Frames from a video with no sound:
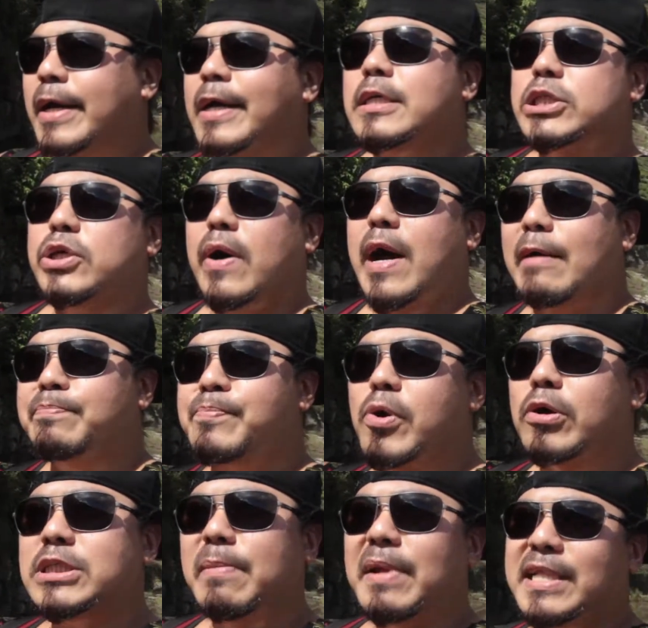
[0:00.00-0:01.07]
So
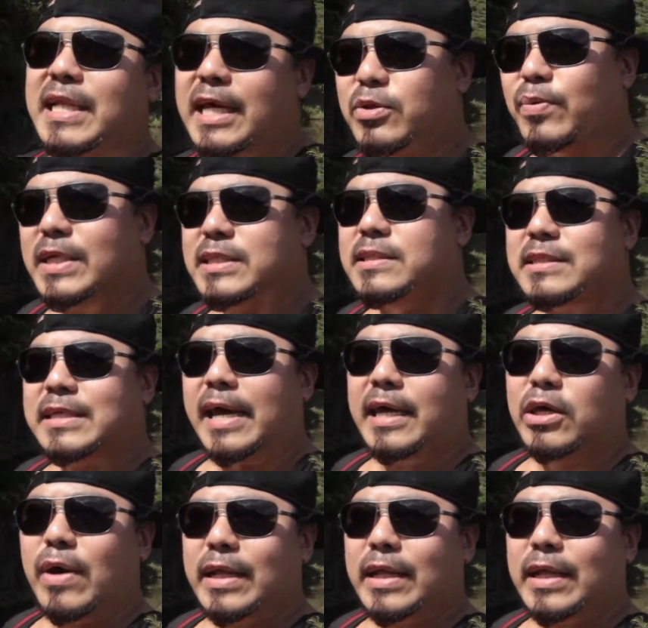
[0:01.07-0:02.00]
approximately it will take you